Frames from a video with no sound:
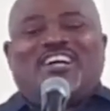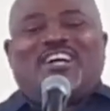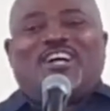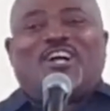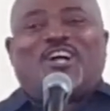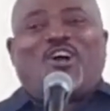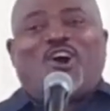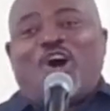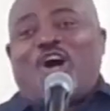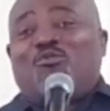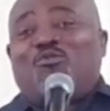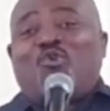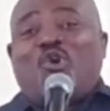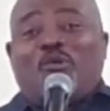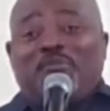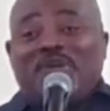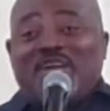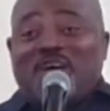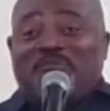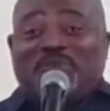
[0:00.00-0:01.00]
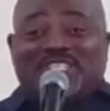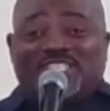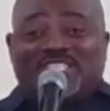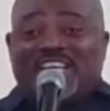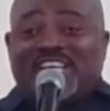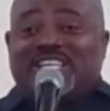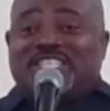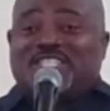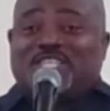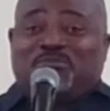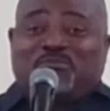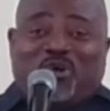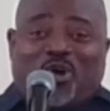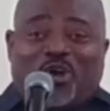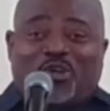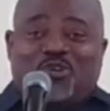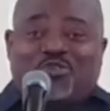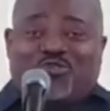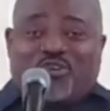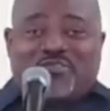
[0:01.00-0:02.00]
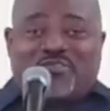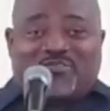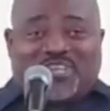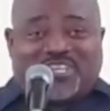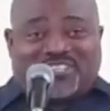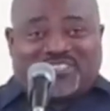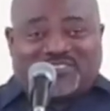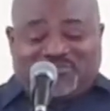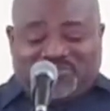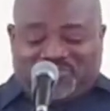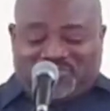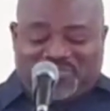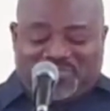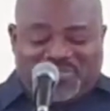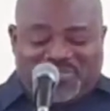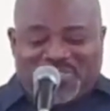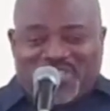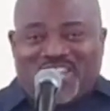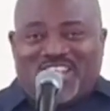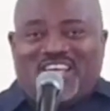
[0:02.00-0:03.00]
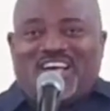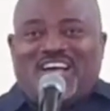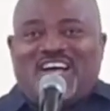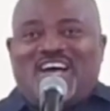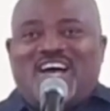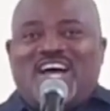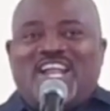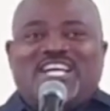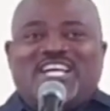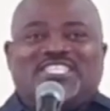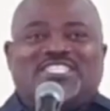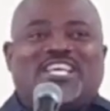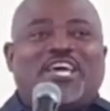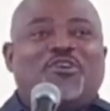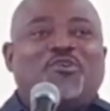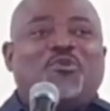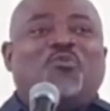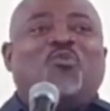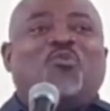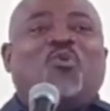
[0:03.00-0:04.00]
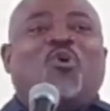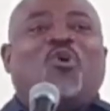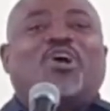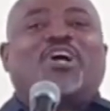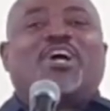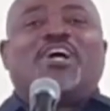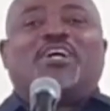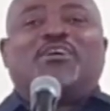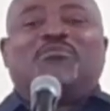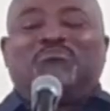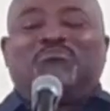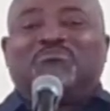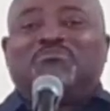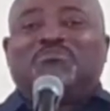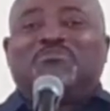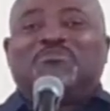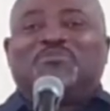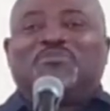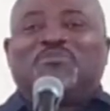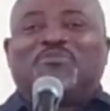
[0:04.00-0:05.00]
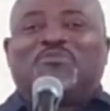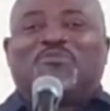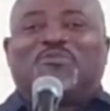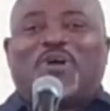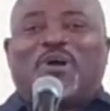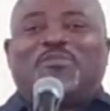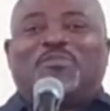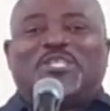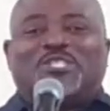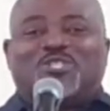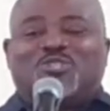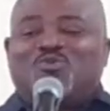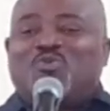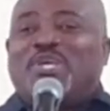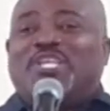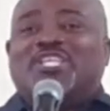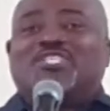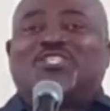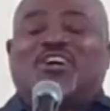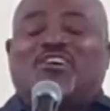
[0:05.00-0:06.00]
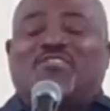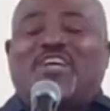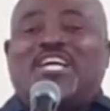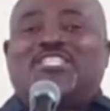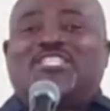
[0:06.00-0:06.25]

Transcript: God woke me up and said, Listen, boy, you're driving. And as I woke up from the sweetness of that